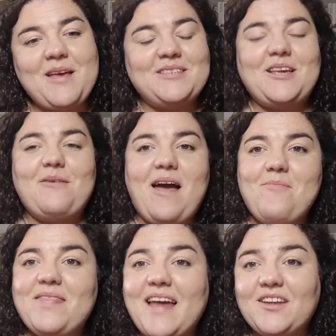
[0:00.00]
So
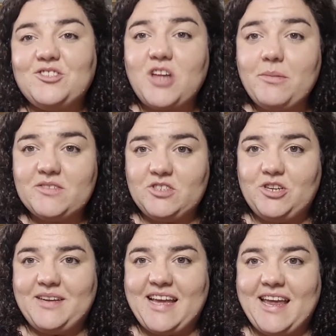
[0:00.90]
thank you so much for
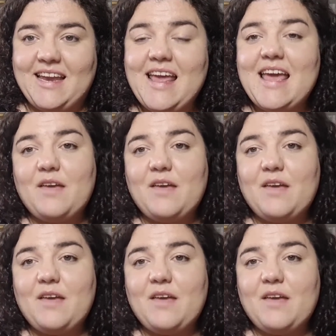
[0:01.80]
tuning in.